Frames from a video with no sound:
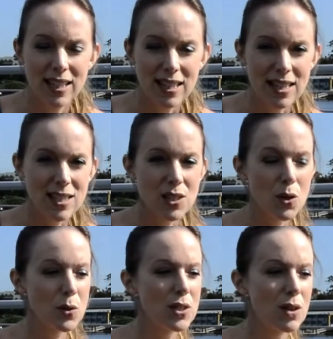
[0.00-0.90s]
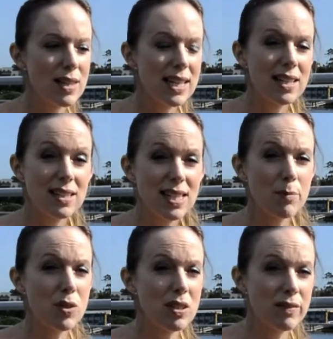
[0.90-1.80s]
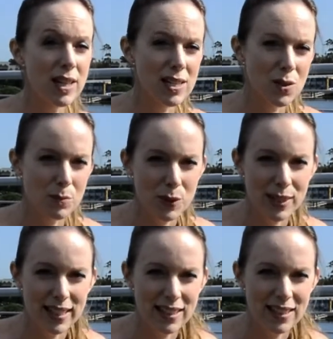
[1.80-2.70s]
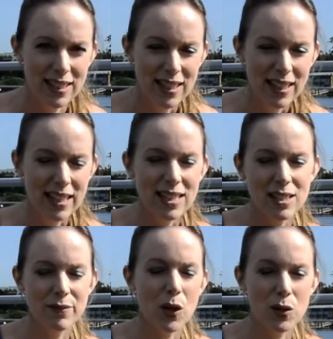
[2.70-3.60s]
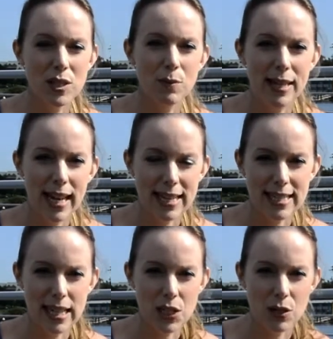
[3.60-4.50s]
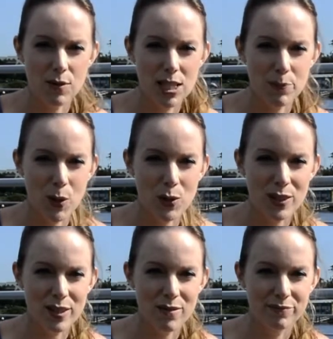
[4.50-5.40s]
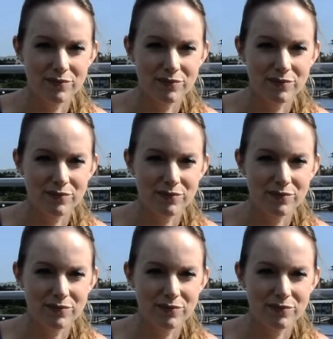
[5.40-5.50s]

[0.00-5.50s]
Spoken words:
This is also the conception vessel meridian, and this invokes the relaxation response.